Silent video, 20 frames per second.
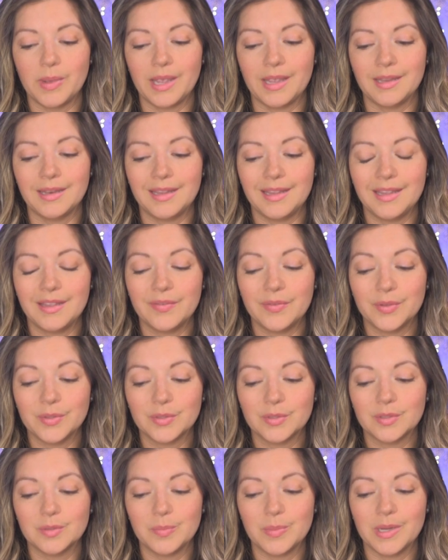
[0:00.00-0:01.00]
by an evil
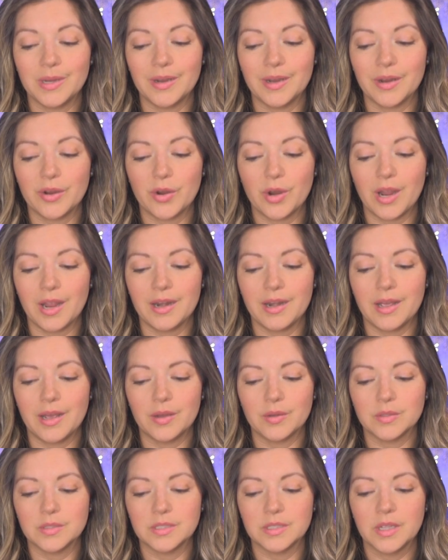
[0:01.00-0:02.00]
spirit cried
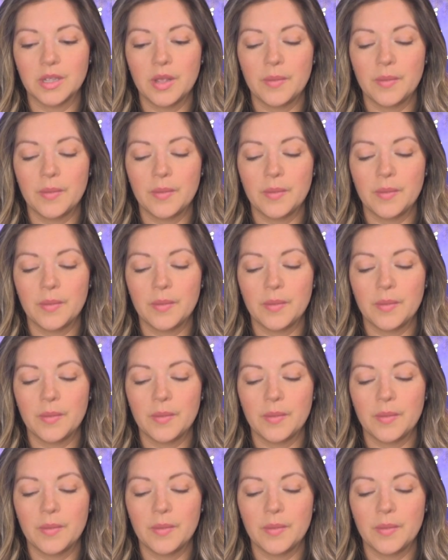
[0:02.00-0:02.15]
out,